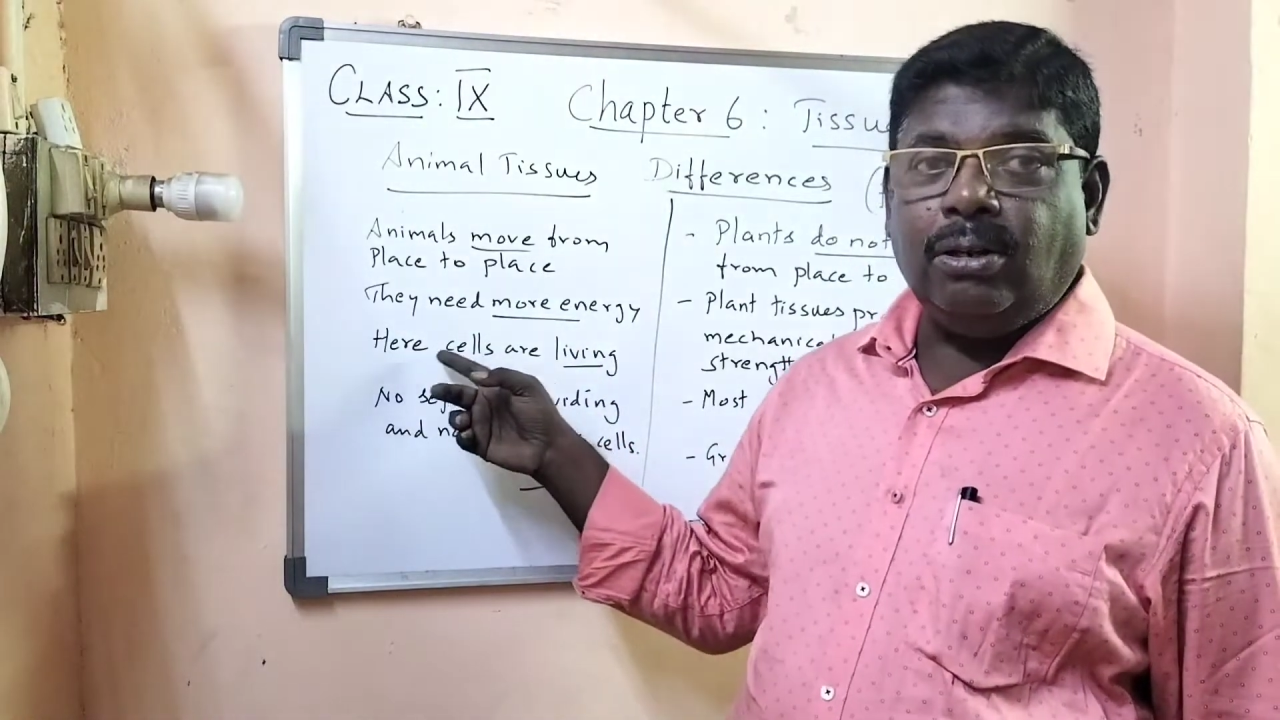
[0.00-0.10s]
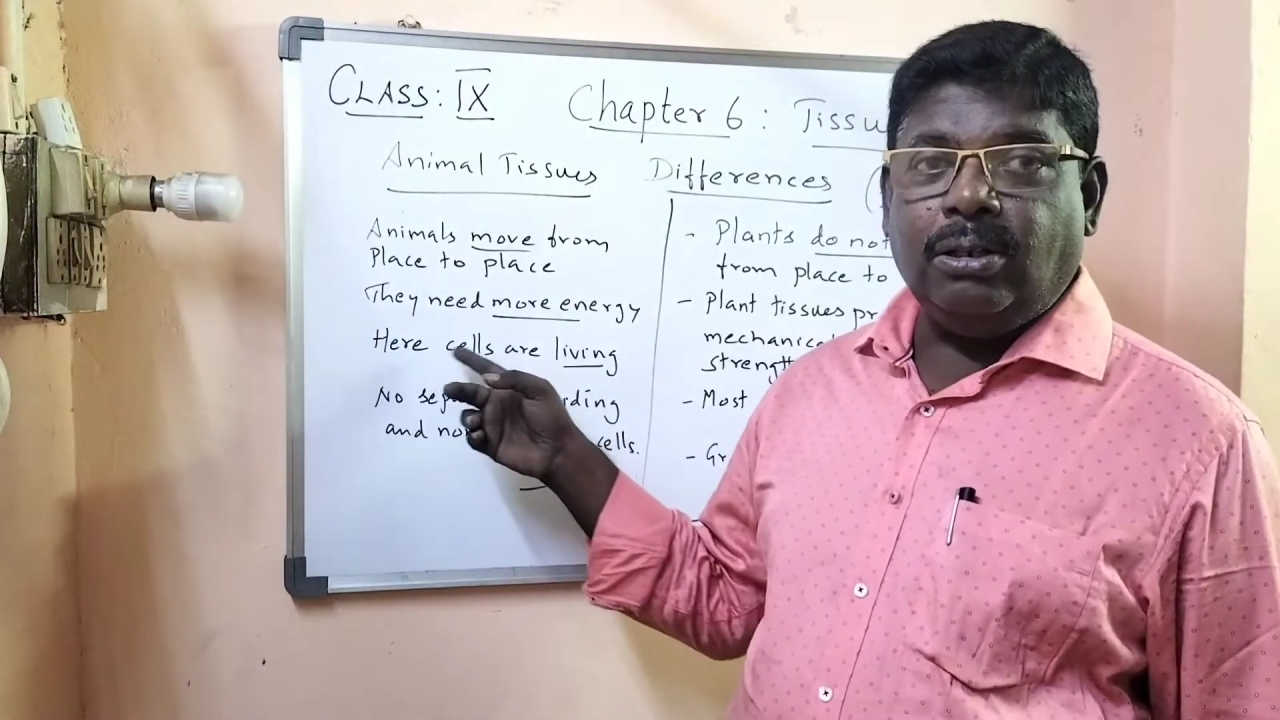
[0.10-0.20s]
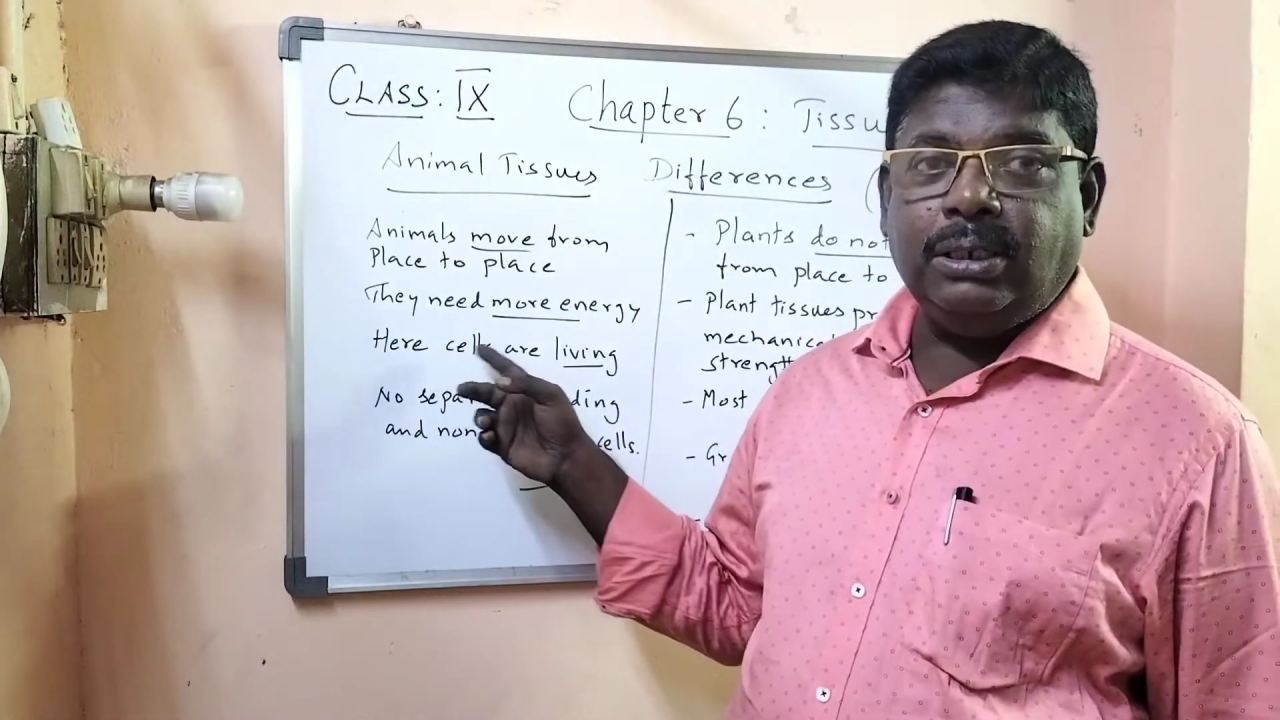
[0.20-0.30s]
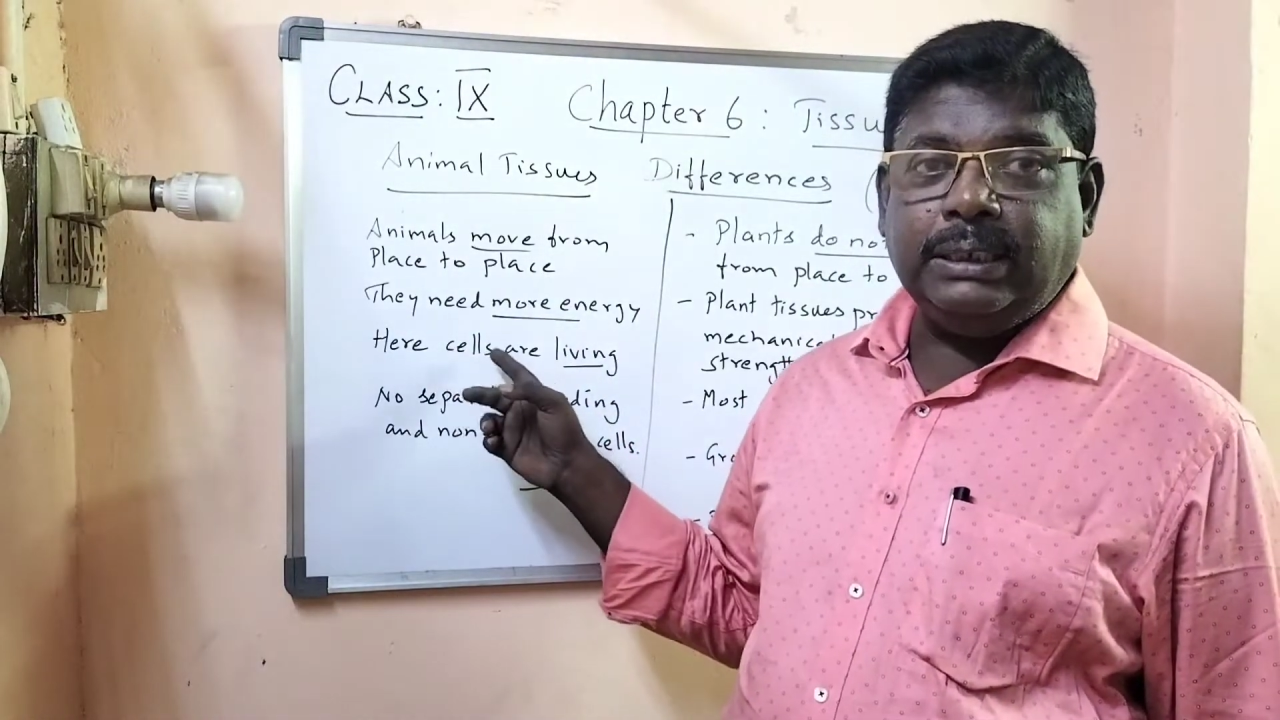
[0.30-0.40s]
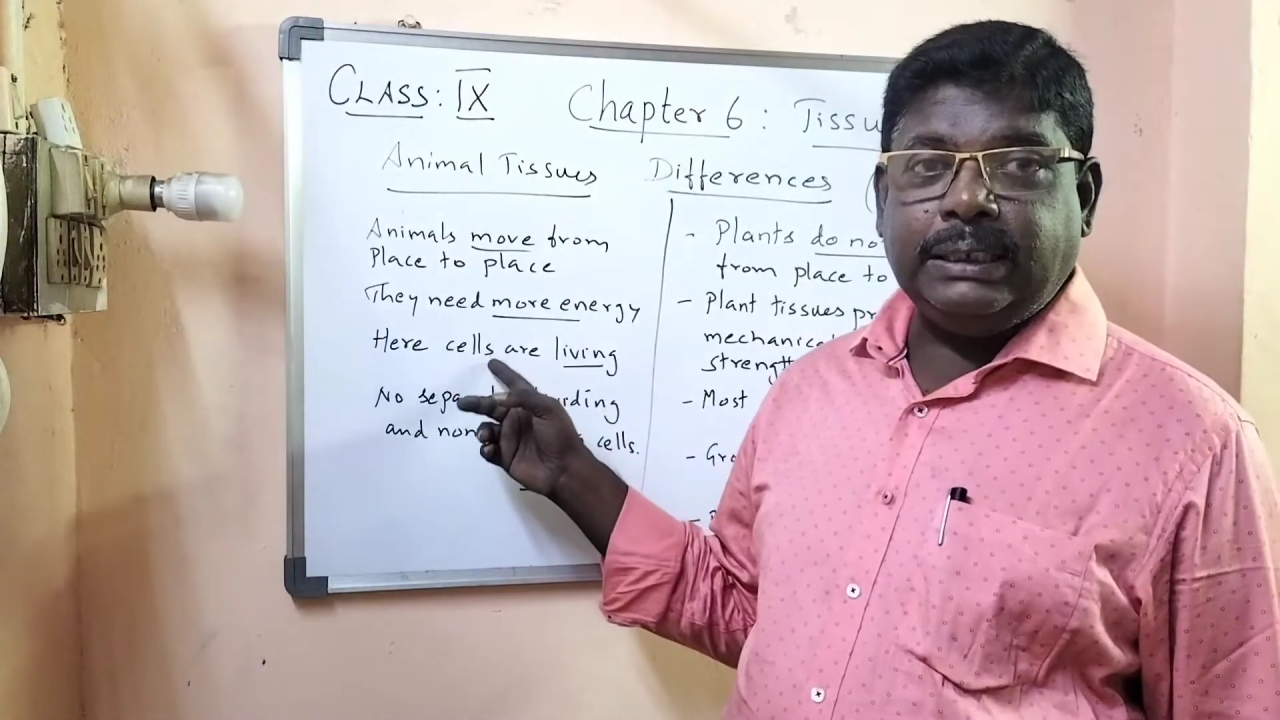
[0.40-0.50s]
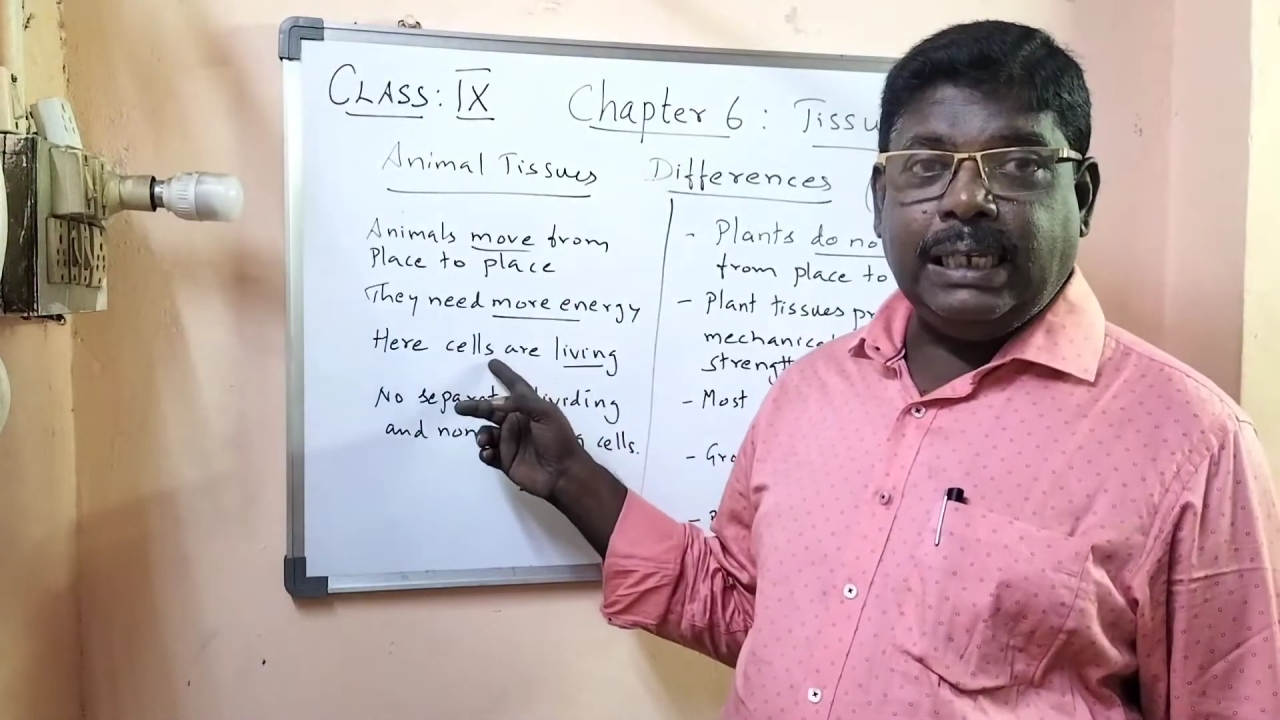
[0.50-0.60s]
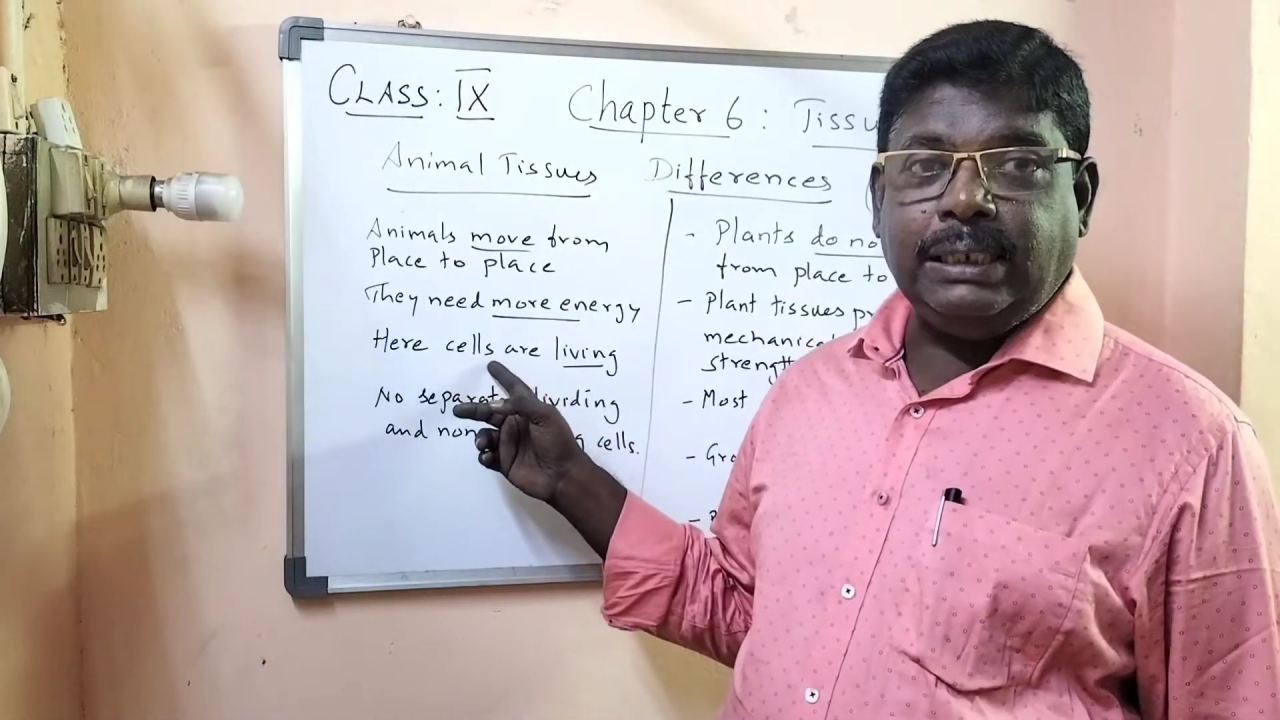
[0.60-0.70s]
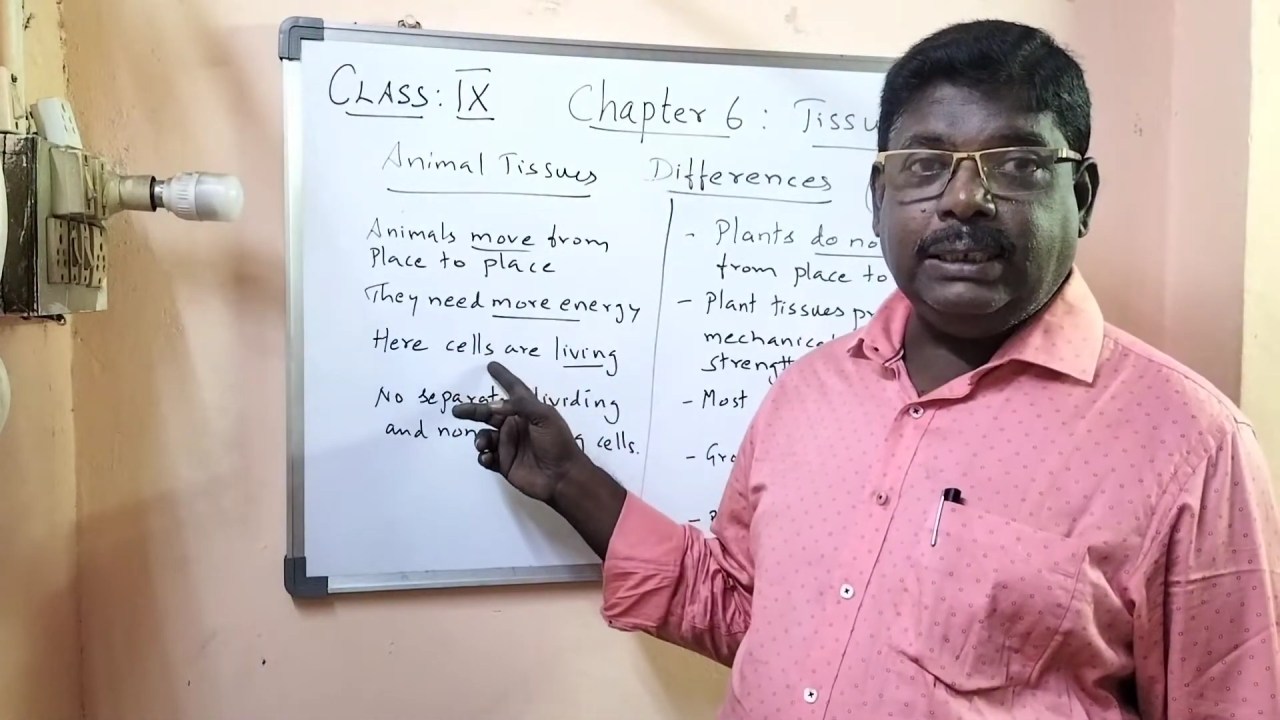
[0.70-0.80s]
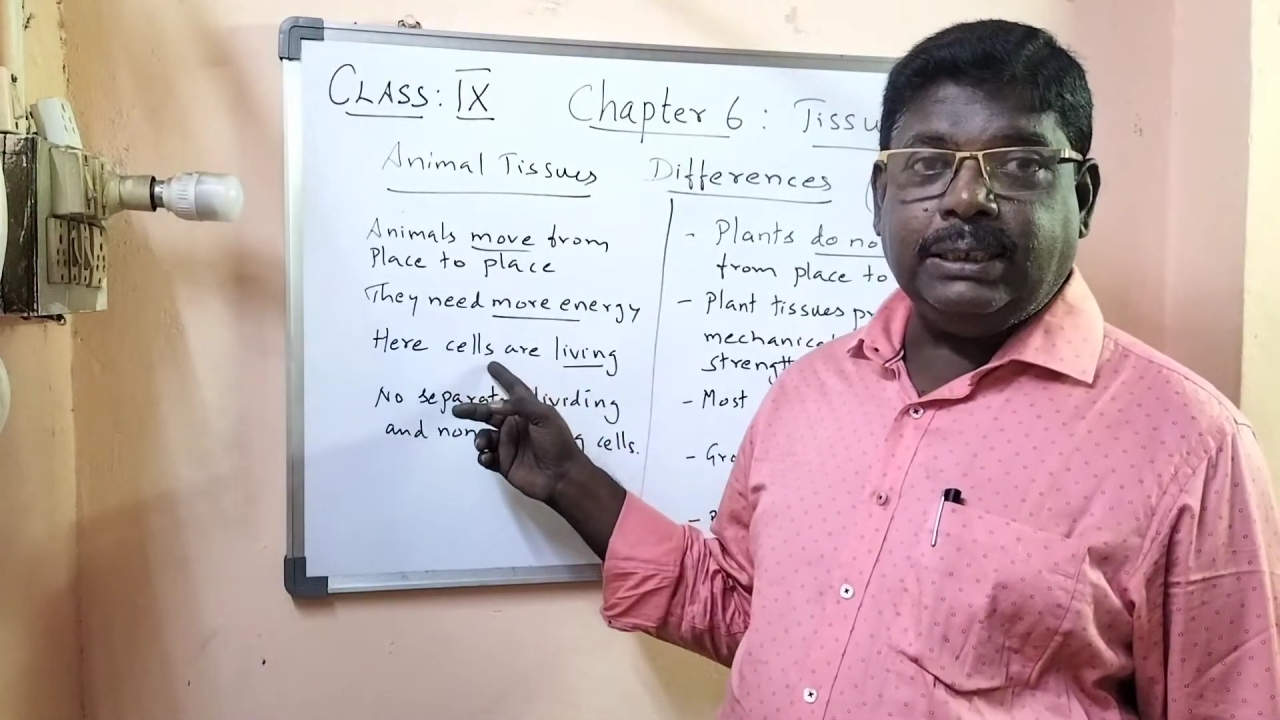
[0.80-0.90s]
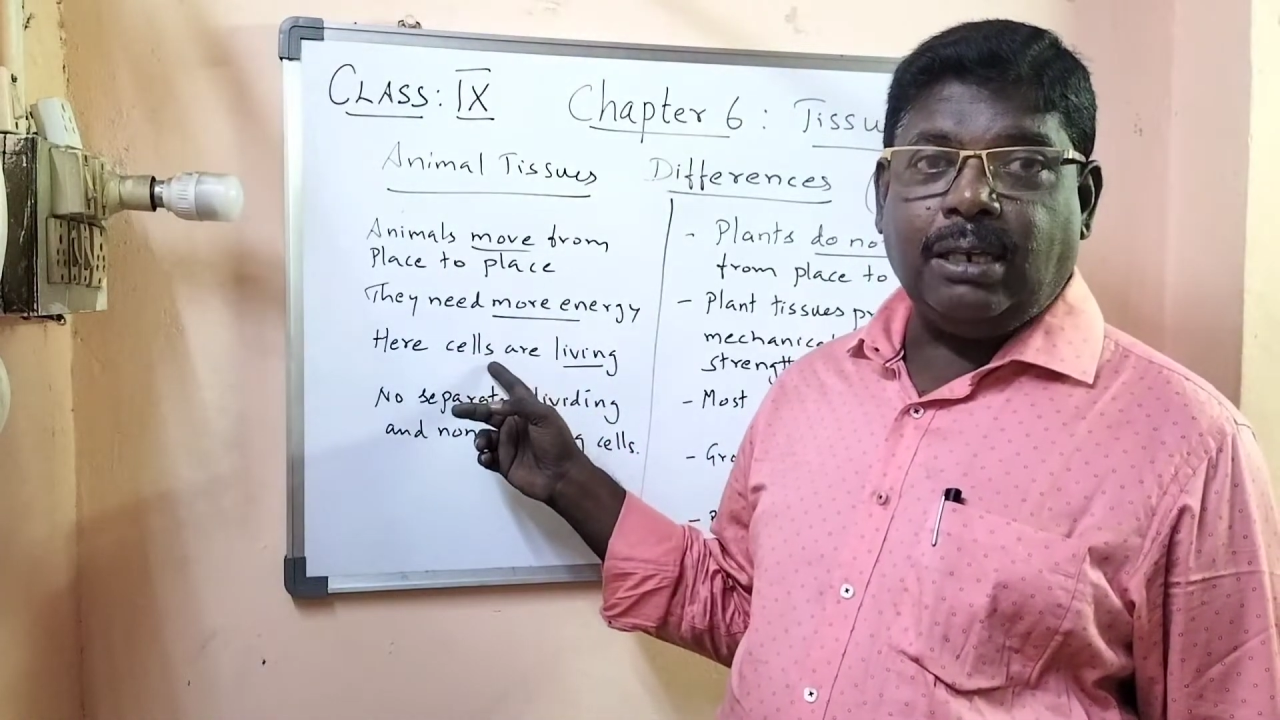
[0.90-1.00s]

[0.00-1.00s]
the cells